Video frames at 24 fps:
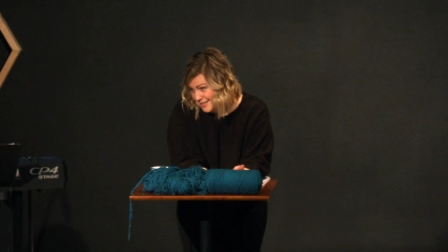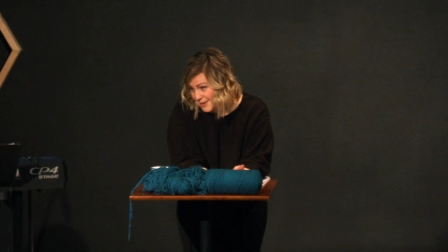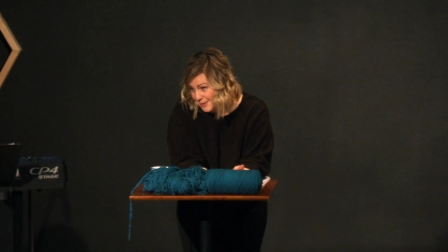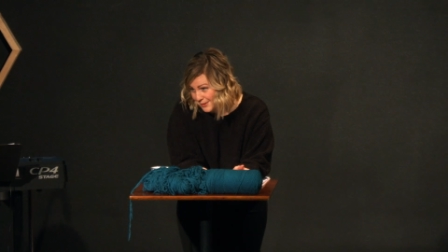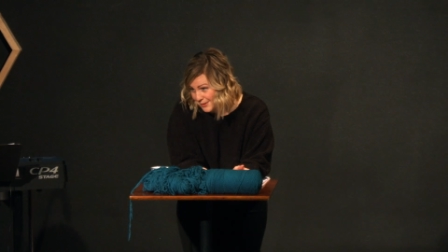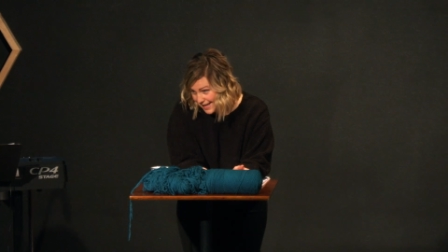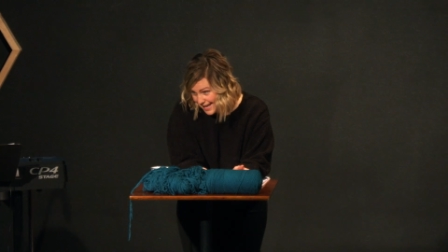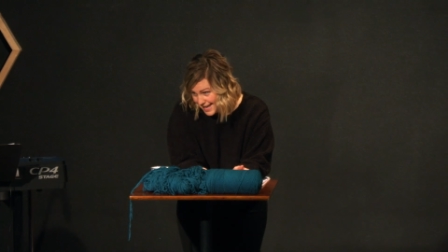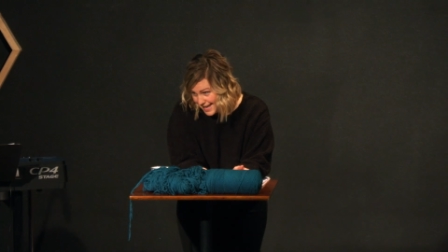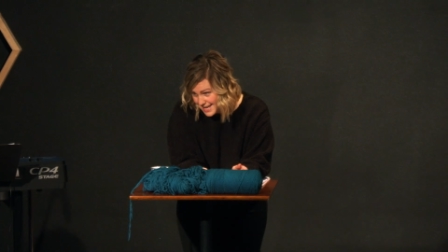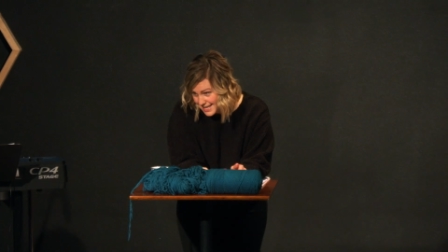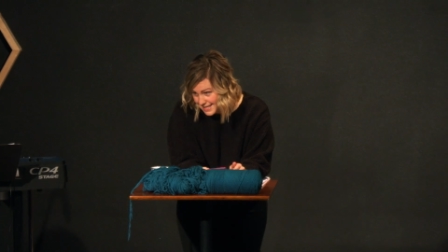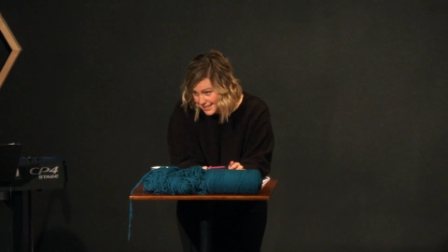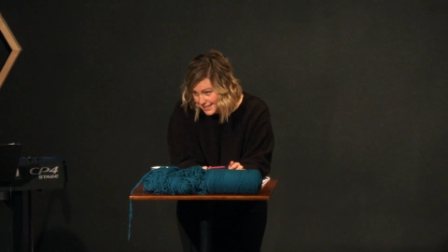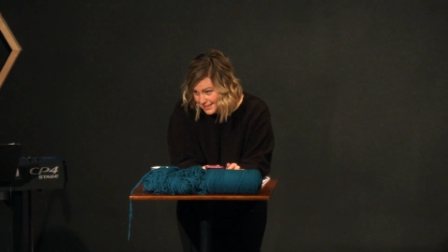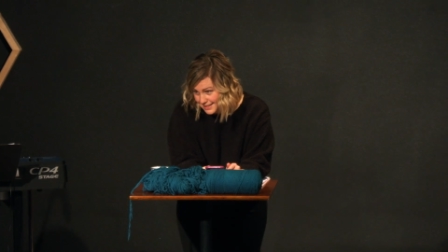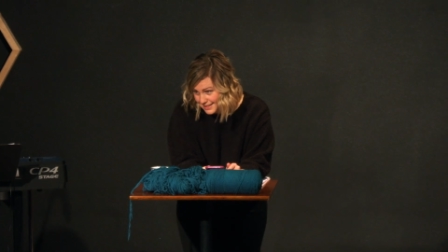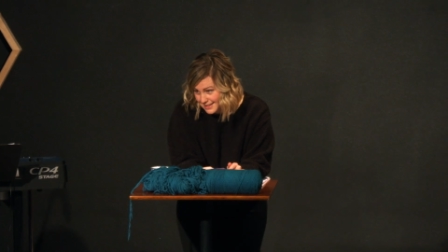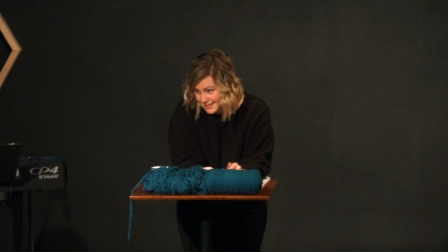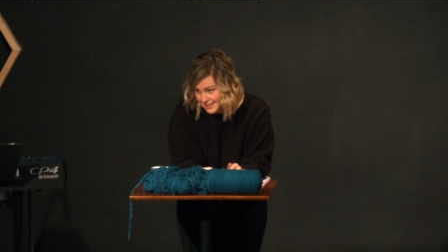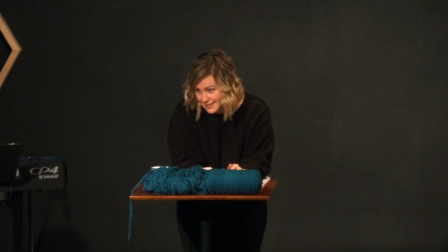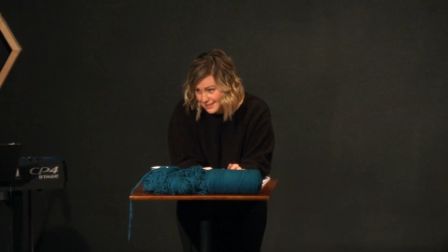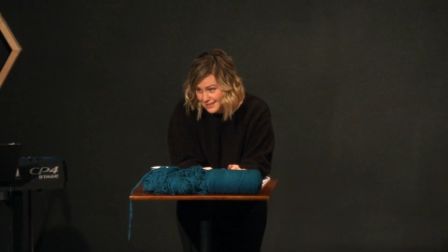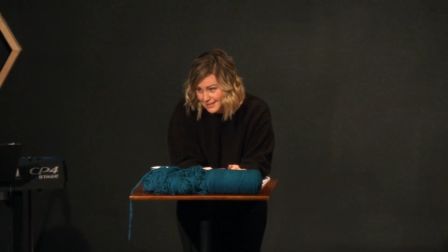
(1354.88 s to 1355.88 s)
Okay?
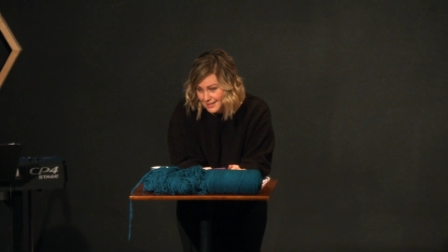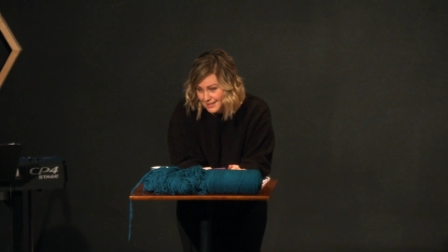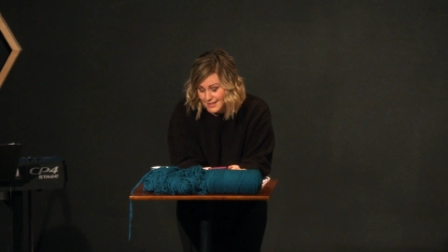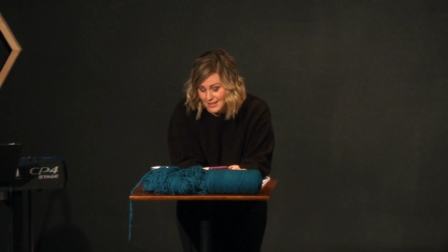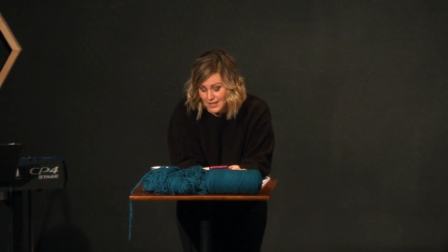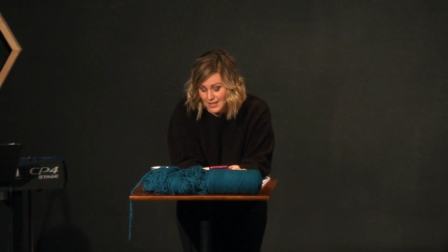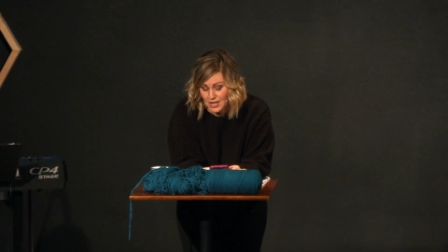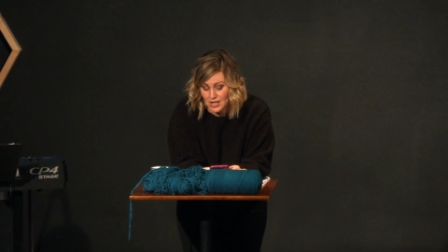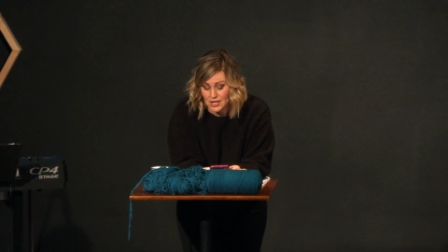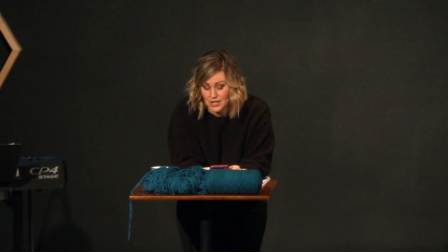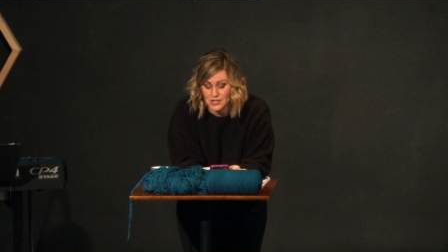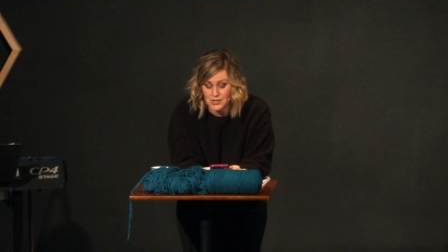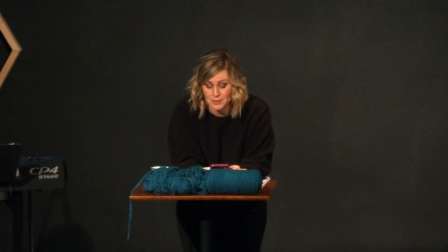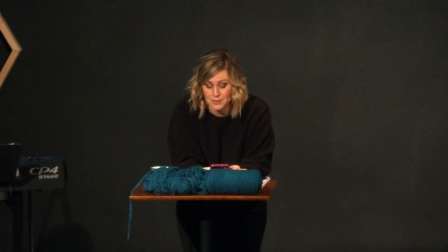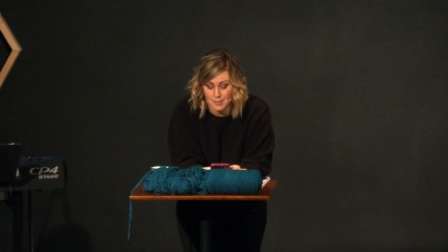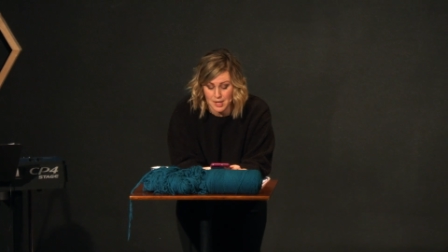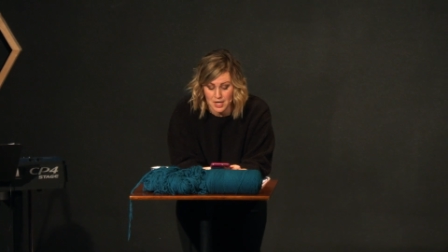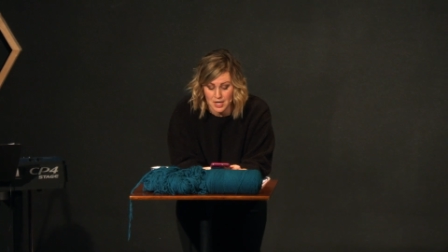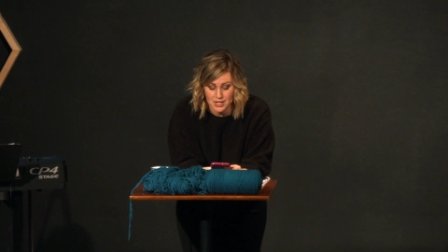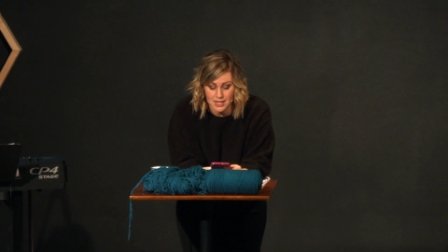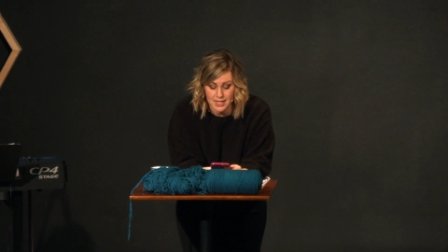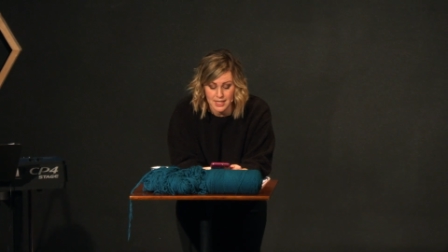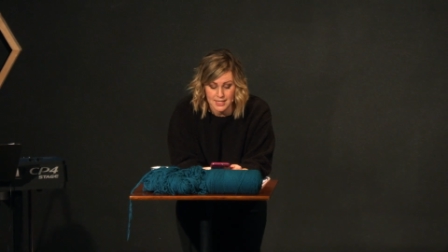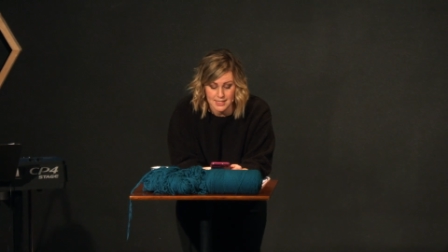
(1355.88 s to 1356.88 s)
On your mark,